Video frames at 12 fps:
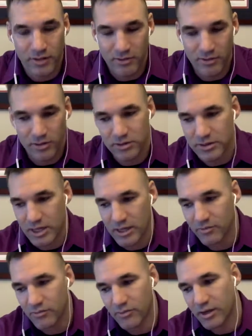Right? They're just
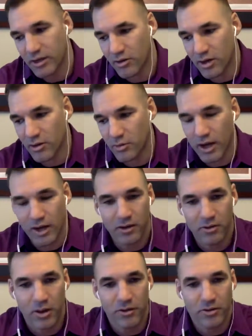kind of like, okay, we're not
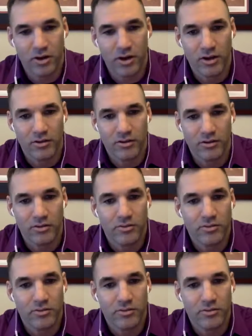going to bother talking to you.